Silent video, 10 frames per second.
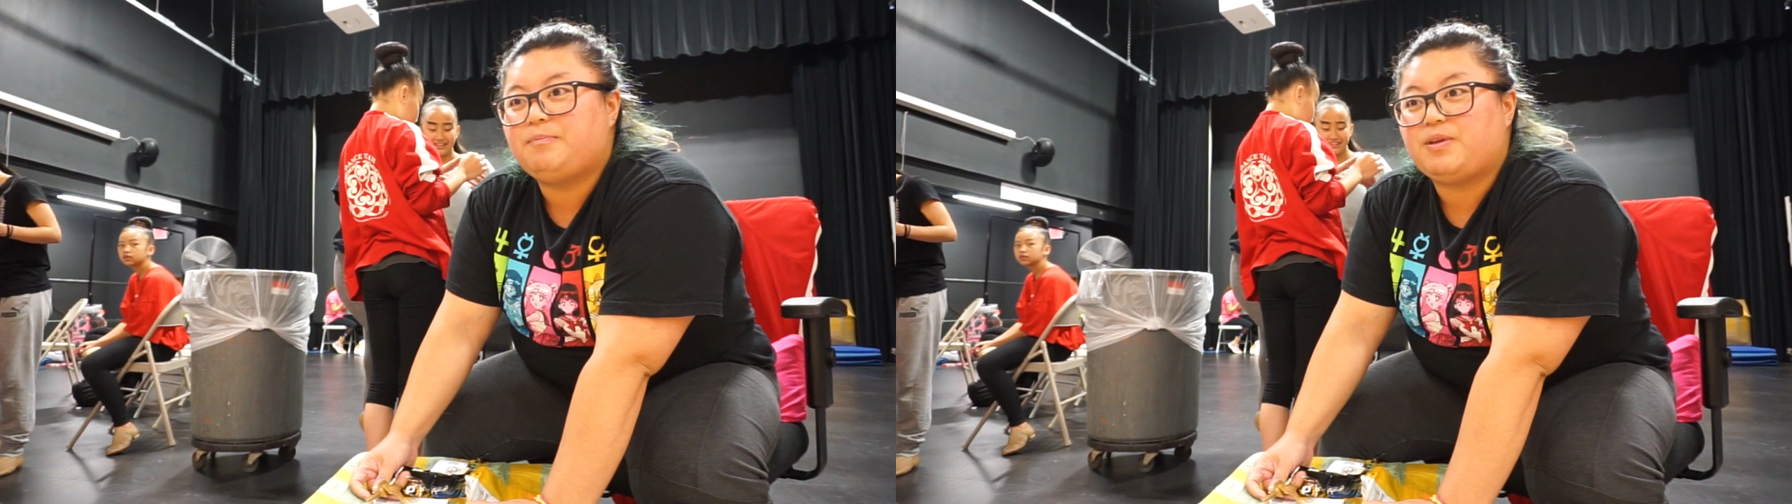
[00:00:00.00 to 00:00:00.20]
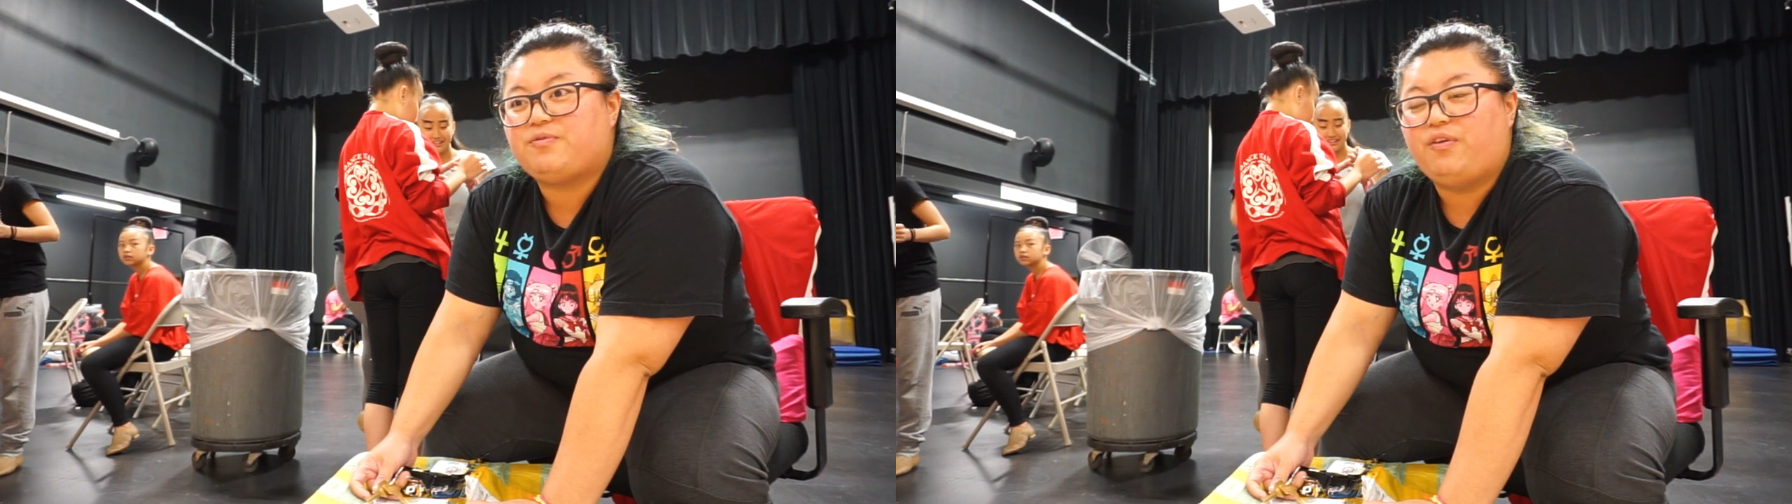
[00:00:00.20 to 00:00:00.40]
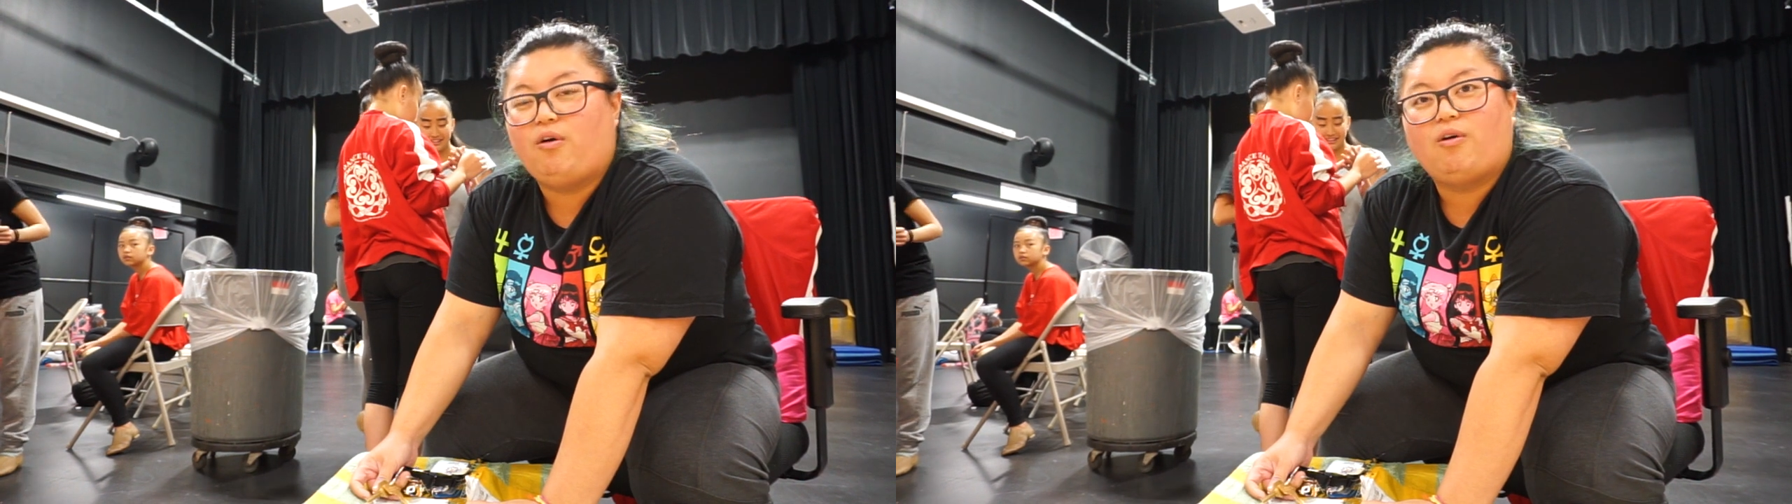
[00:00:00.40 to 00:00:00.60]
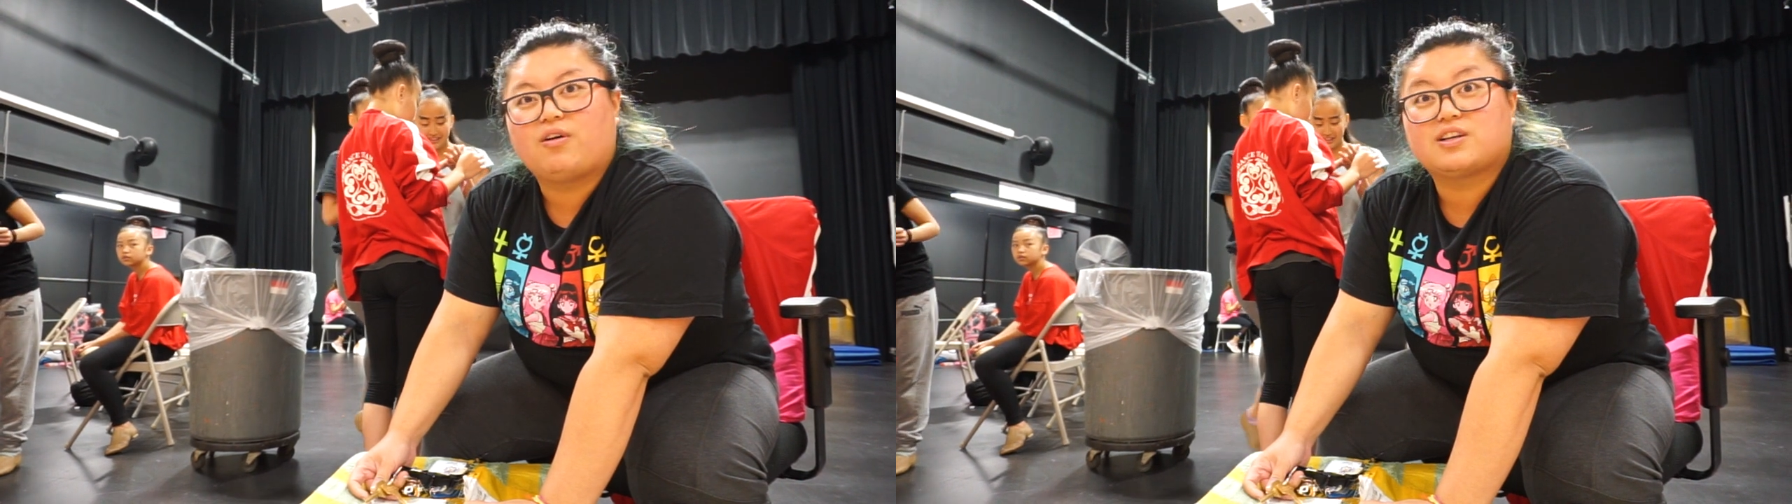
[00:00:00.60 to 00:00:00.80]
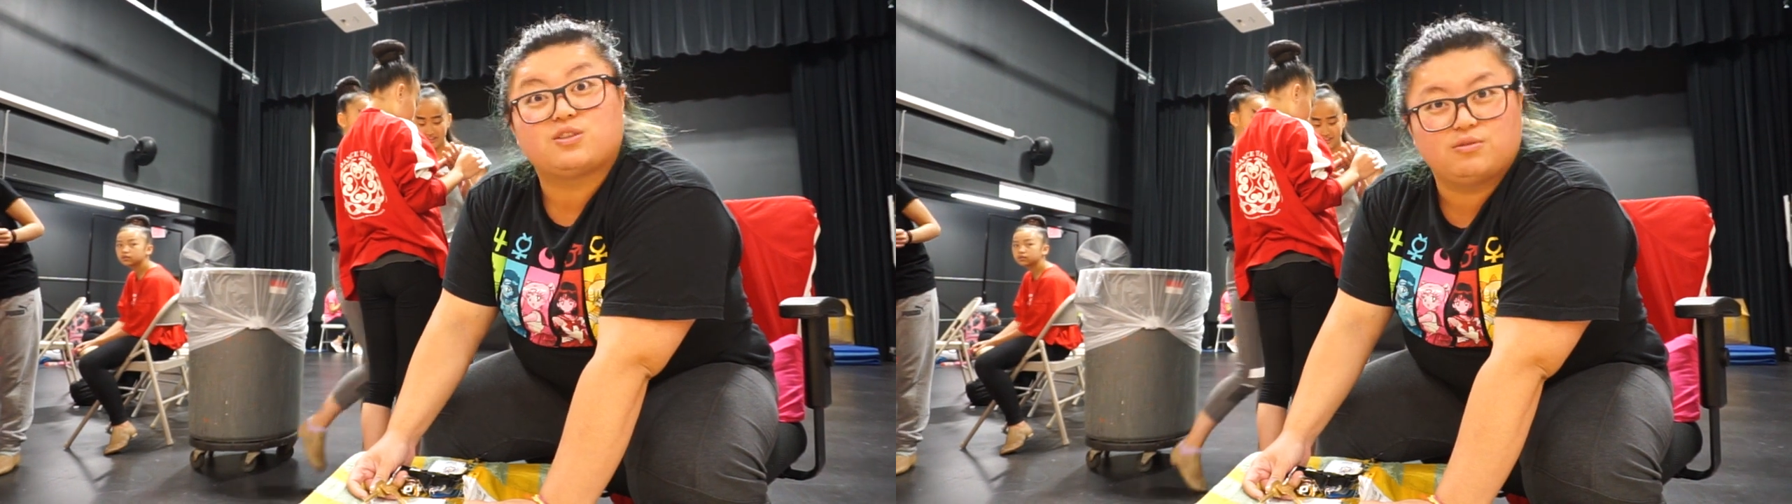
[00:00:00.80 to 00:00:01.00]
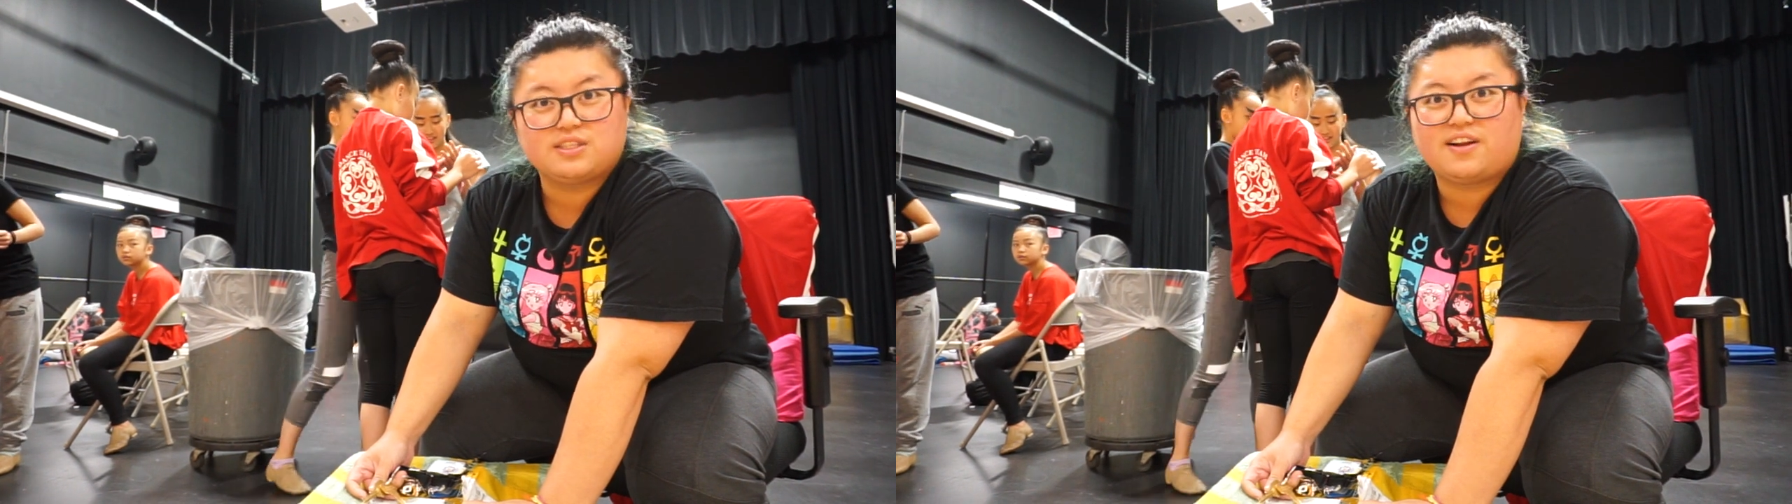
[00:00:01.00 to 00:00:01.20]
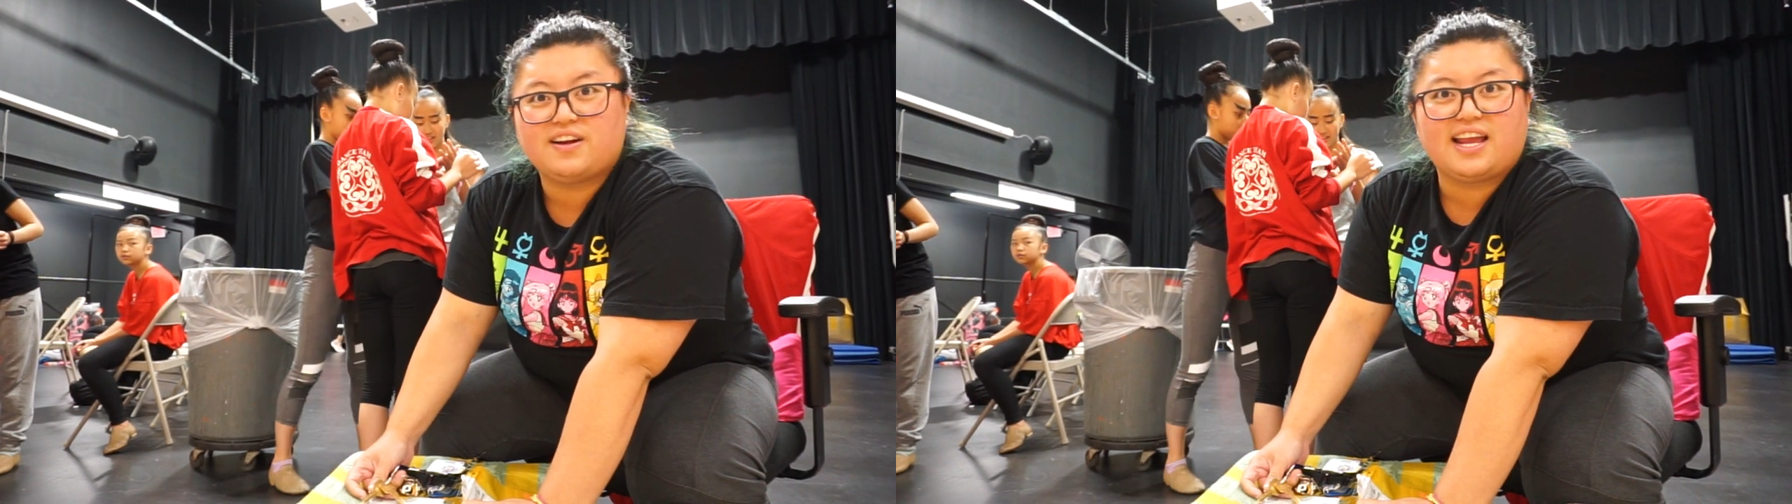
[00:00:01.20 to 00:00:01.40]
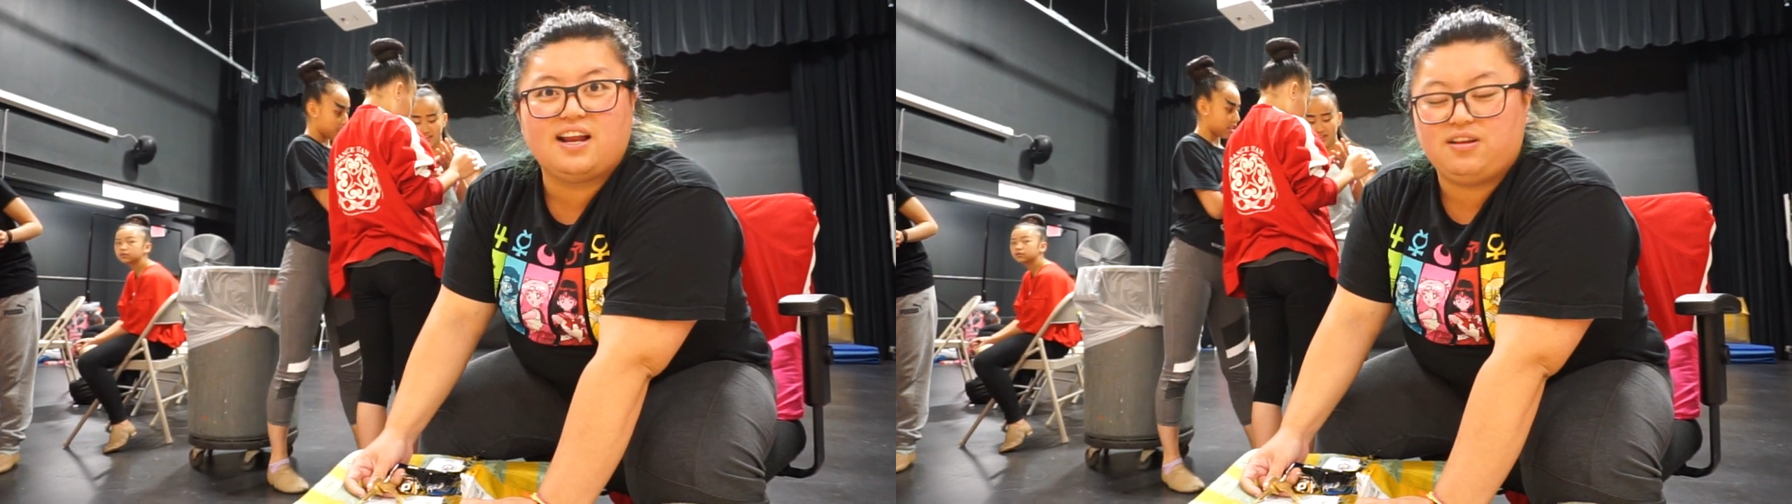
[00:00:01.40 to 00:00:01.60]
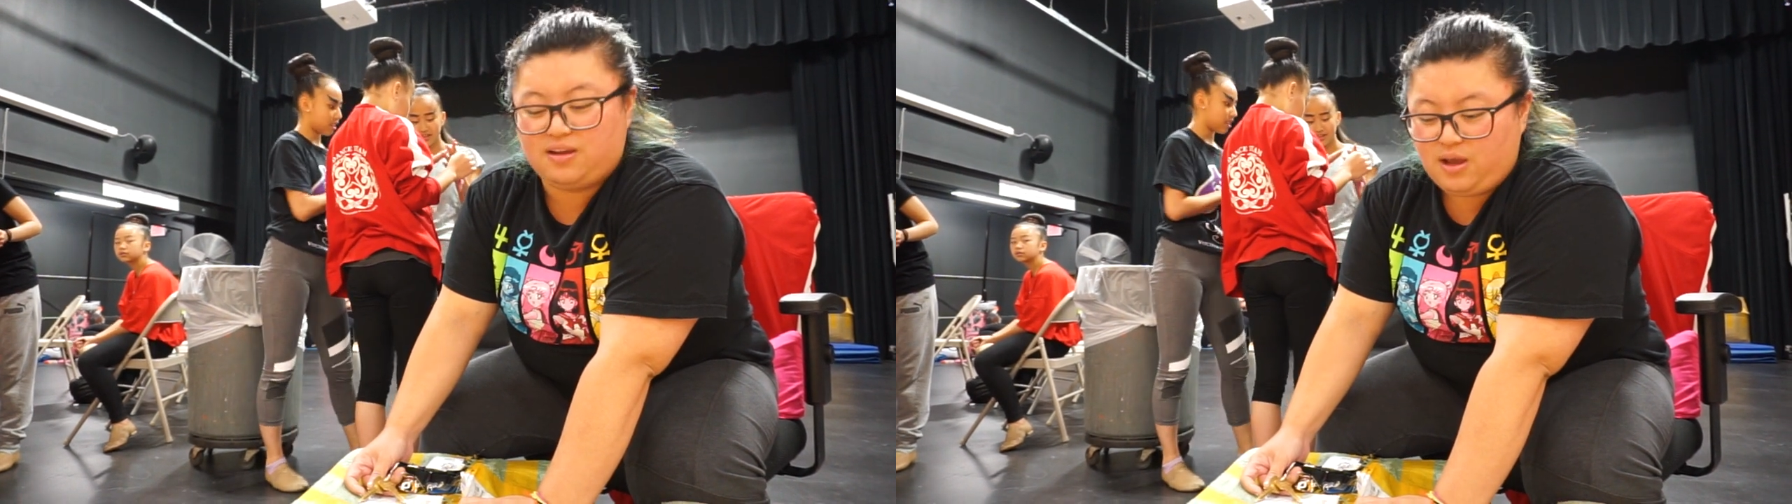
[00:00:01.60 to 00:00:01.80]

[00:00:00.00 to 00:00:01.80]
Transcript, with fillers: before school start again,